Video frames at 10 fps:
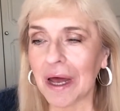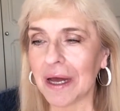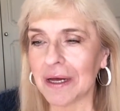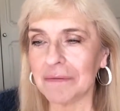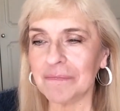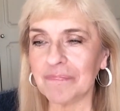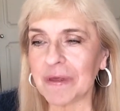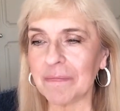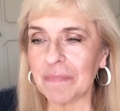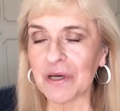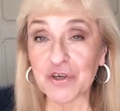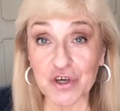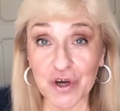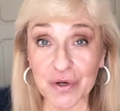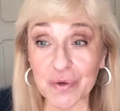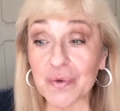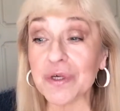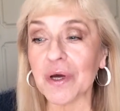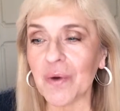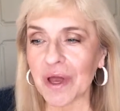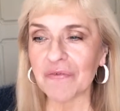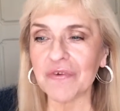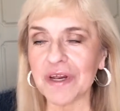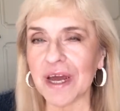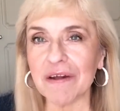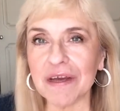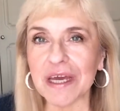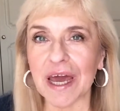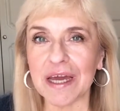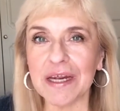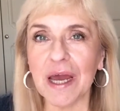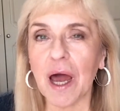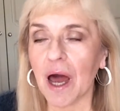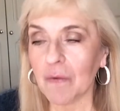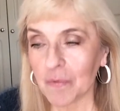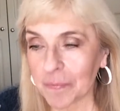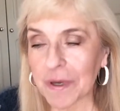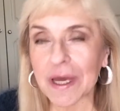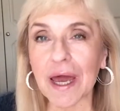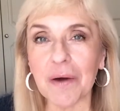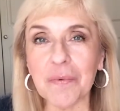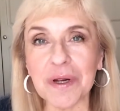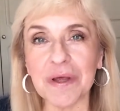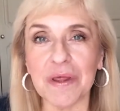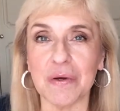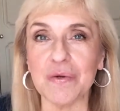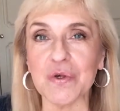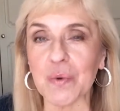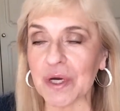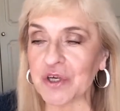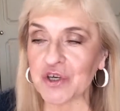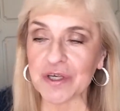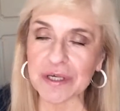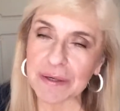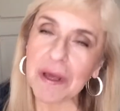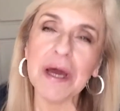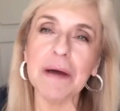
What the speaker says: in my journal, so every now and again I will pick out one of those questions and